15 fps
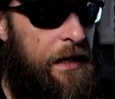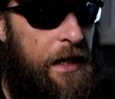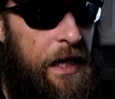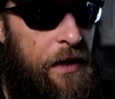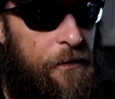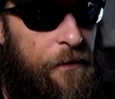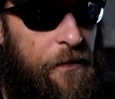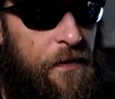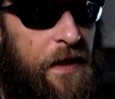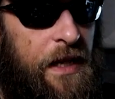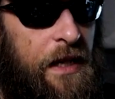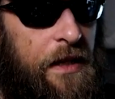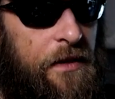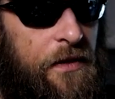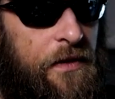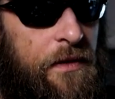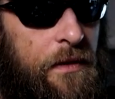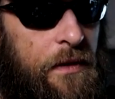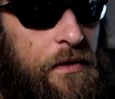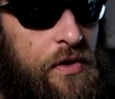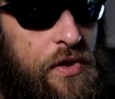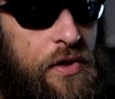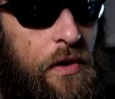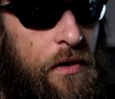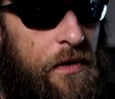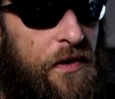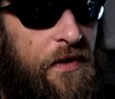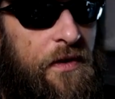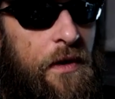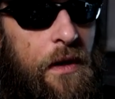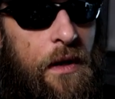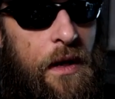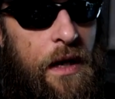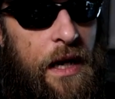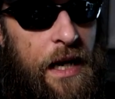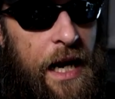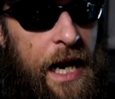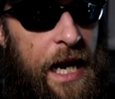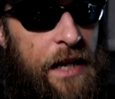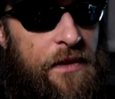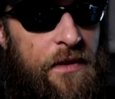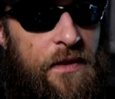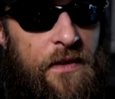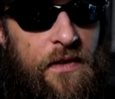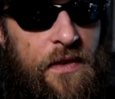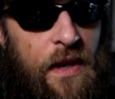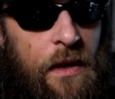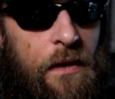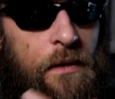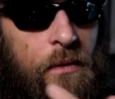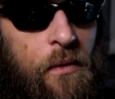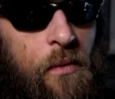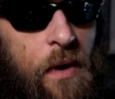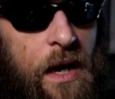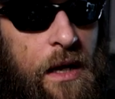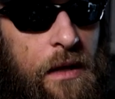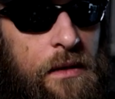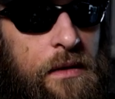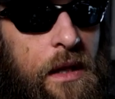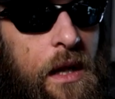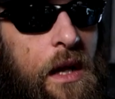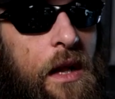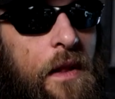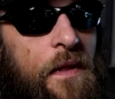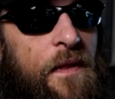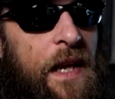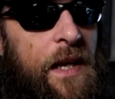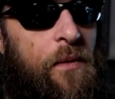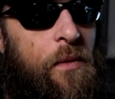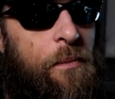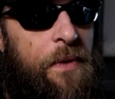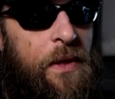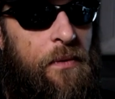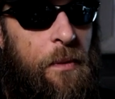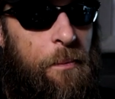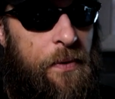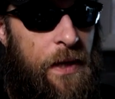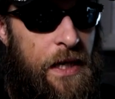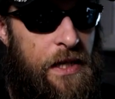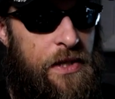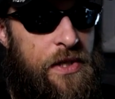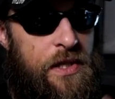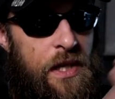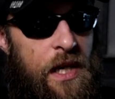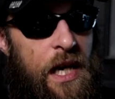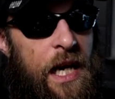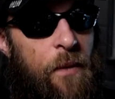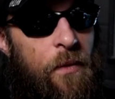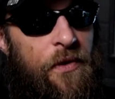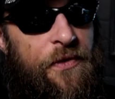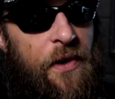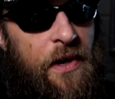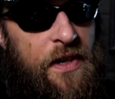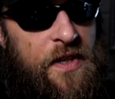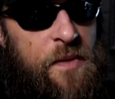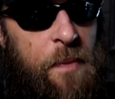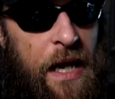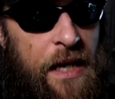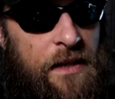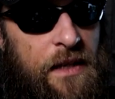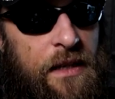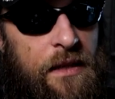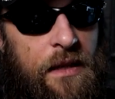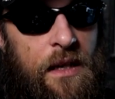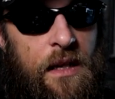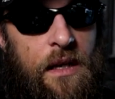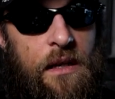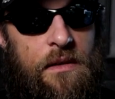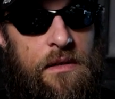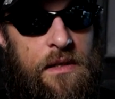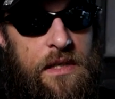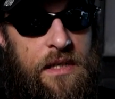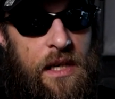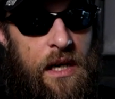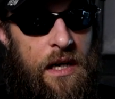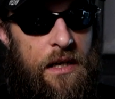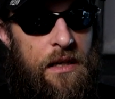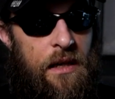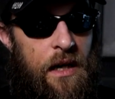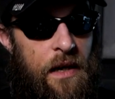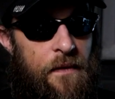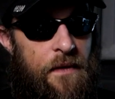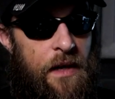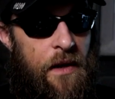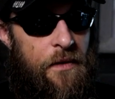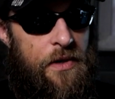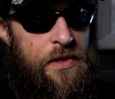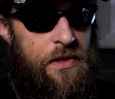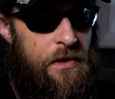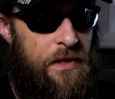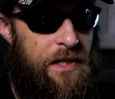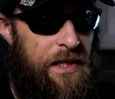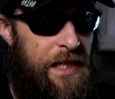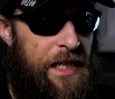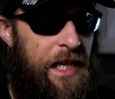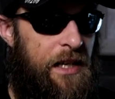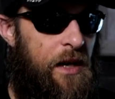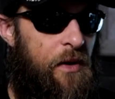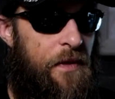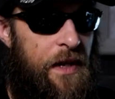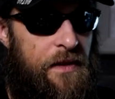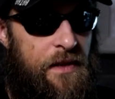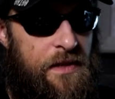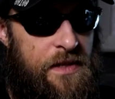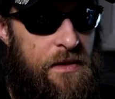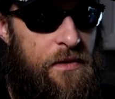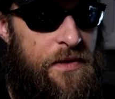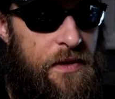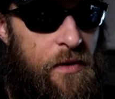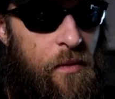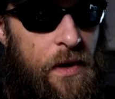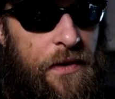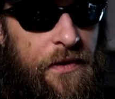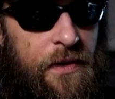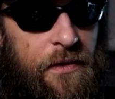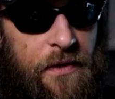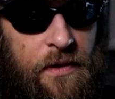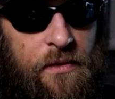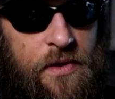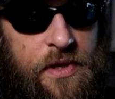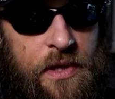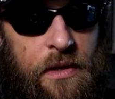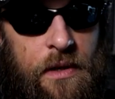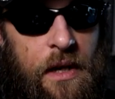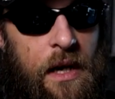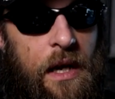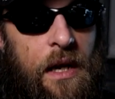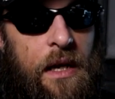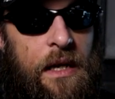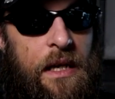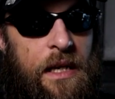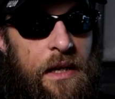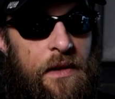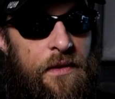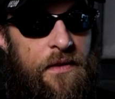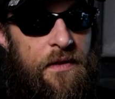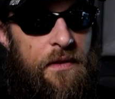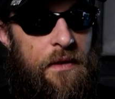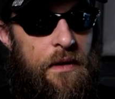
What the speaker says: if these shirts and hats sell well, they will be replenished, and we'll start expanding stock on the other shirts. Like, I know that the 00100 shirt is,